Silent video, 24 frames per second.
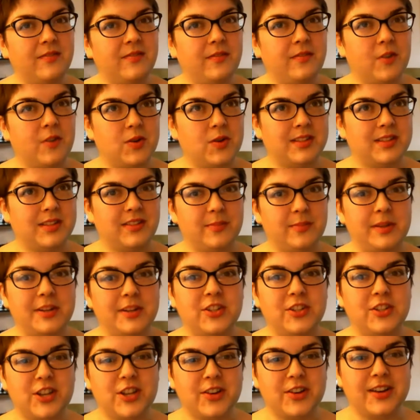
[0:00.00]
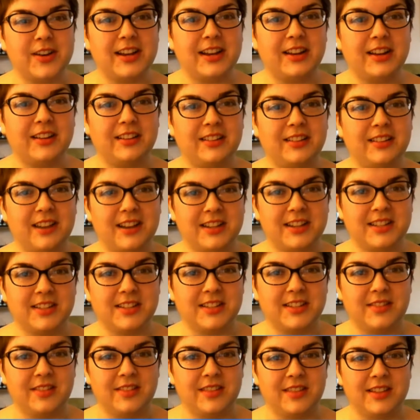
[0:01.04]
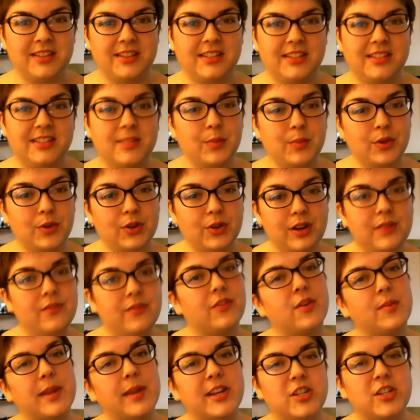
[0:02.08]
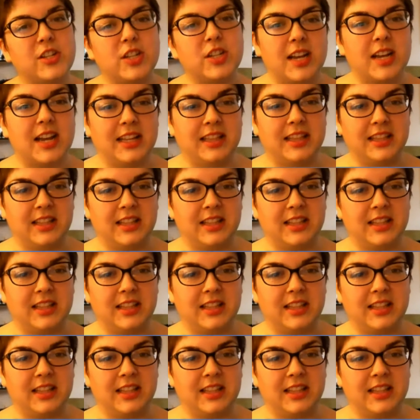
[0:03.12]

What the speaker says: folks have been sharing lots of this similar information on